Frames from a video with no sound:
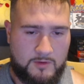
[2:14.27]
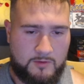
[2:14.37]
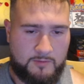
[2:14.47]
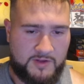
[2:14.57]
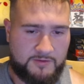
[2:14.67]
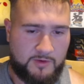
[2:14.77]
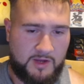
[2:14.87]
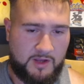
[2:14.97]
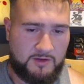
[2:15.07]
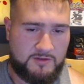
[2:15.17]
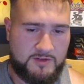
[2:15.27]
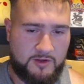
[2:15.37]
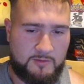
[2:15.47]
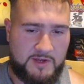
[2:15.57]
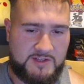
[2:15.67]
Best way to sell
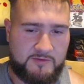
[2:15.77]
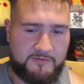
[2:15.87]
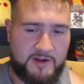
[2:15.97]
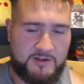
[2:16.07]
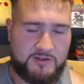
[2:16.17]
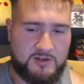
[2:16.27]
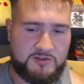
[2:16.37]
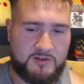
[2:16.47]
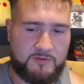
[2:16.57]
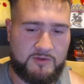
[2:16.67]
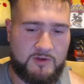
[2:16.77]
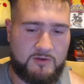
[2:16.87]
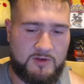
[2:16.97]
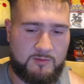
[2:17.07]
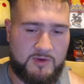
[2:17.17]
a basement find Charizard with no
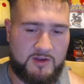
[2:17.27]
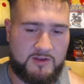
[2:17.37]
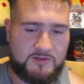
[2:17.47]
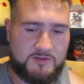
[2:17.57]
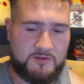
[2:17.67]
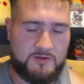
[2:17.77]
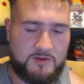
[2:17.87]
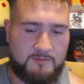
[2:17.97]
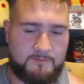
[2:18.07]
eBay history.